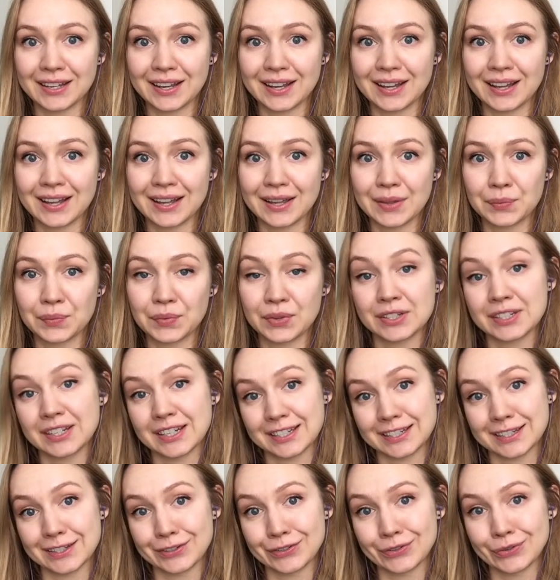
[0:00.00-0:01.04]
I'm
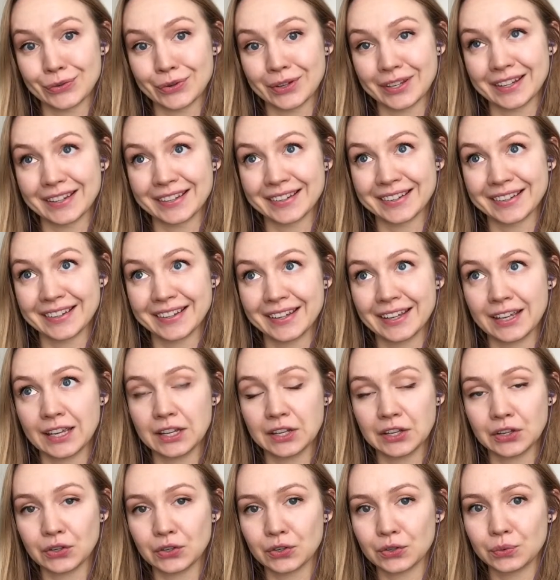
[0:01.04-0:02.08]
addicted to it in
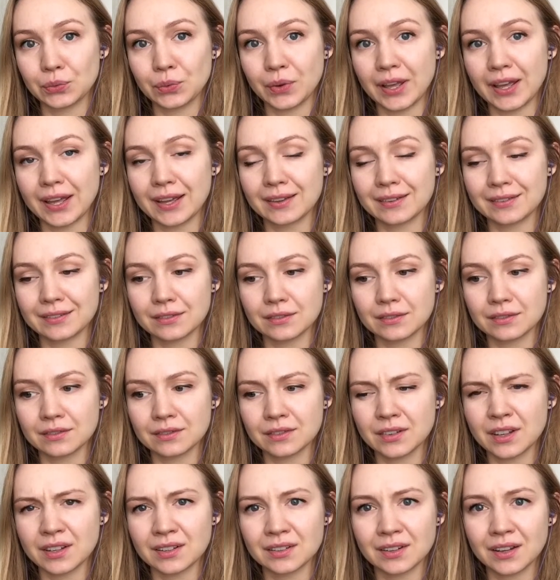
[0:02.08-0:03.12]
a good way,
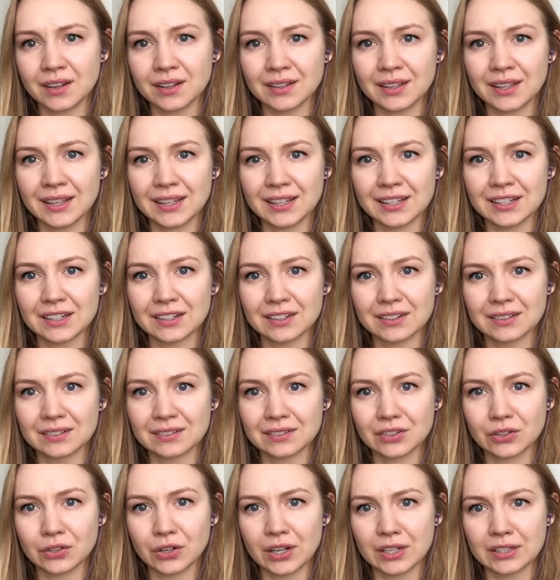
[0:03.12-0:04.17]
not like in a
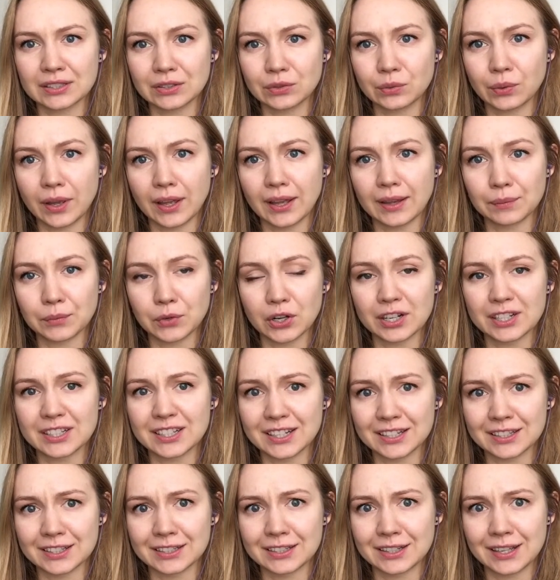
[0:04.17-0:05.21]
crazy way. I'm not
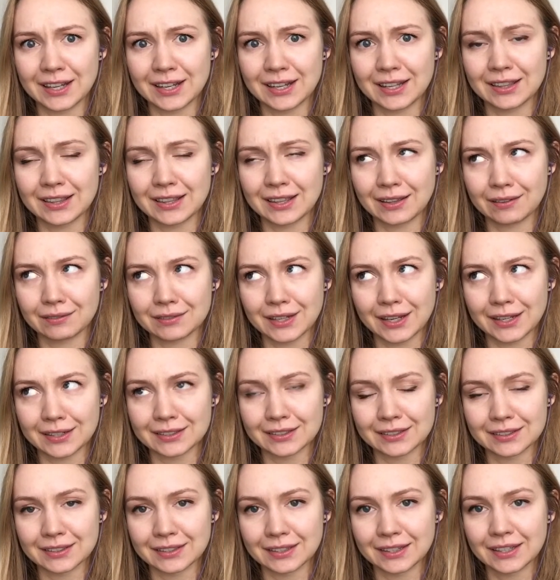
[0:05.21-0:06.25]
addicted to anything
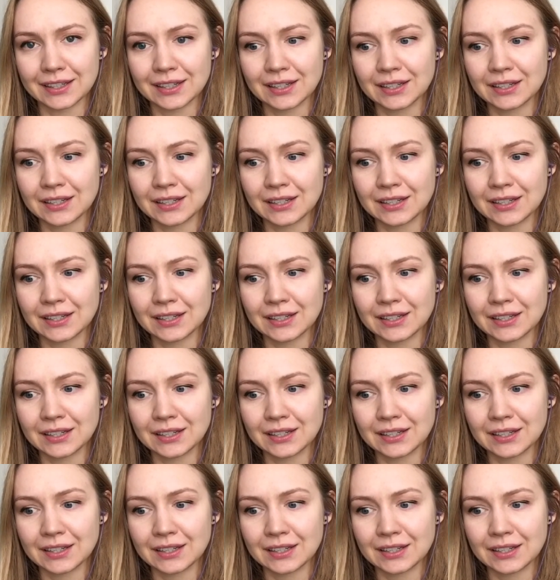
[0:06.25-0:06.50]
technically.